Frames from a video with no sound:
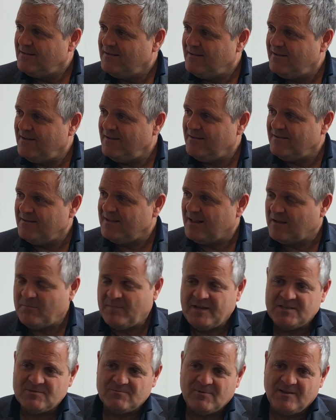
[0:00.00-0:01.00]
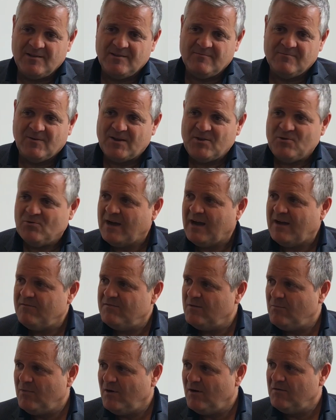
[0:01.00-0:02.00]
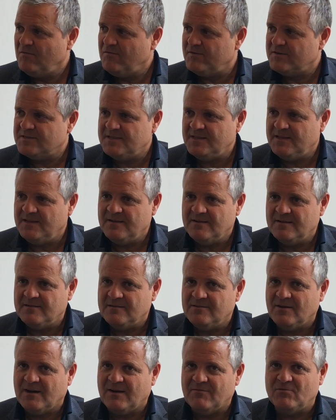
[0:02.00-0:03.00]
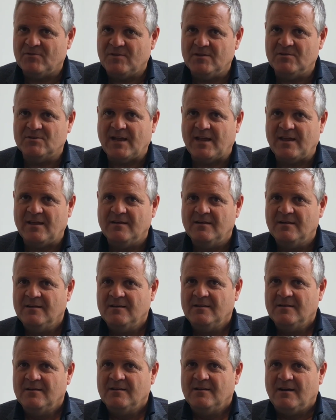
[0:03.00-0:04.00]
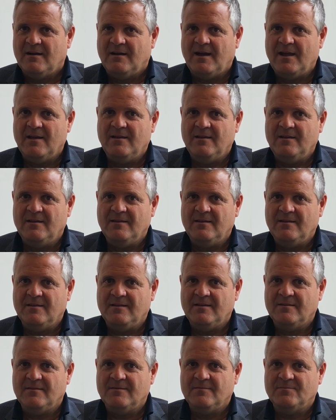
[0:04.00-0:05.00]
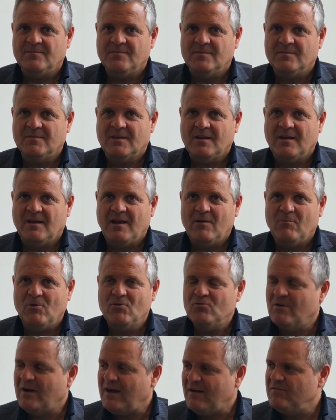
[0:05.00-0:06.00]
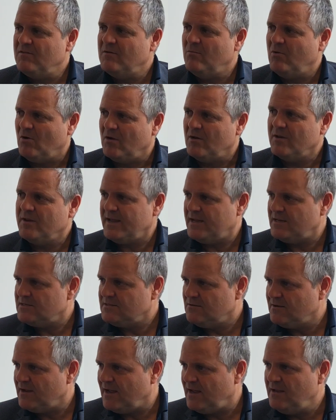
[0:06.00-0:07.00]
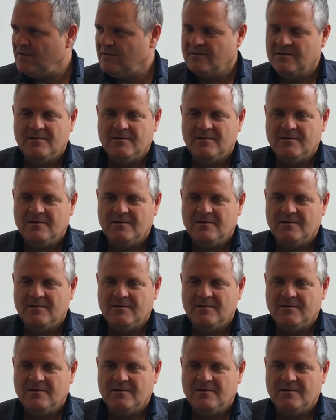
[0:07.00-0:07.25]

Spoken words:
And that means when you have the ball, first thing you have to think, okay, I want to have the ball. Yes, okay.